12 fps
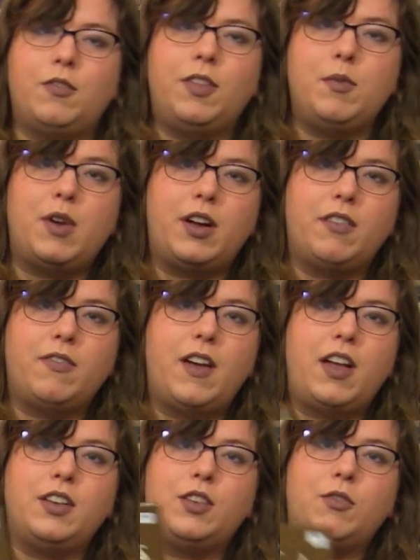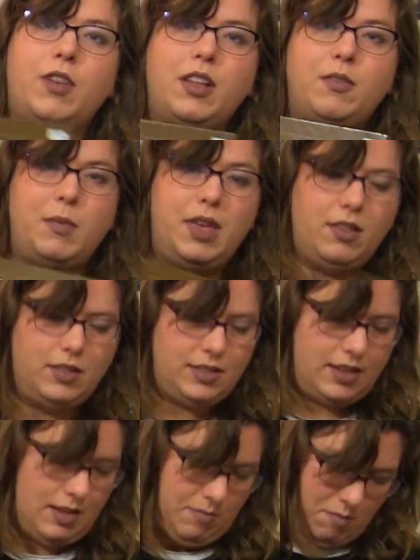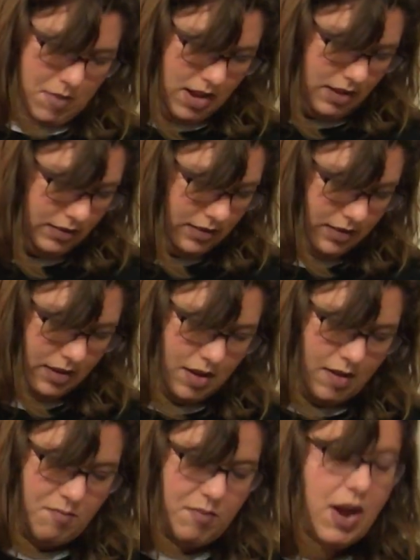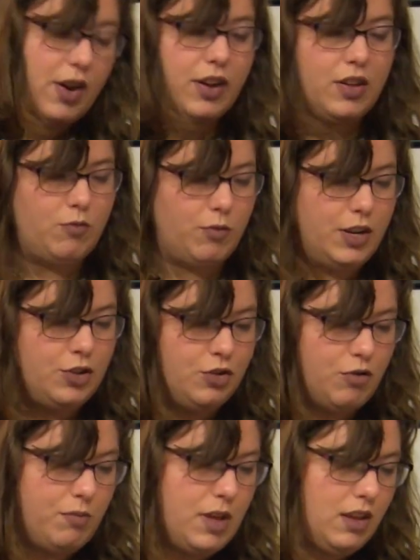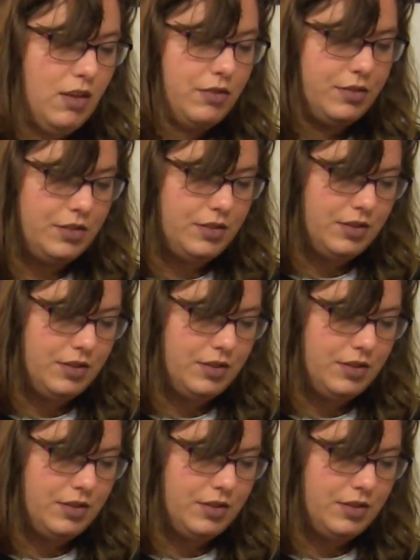flea market find. Great meals in minutes. American regional menus.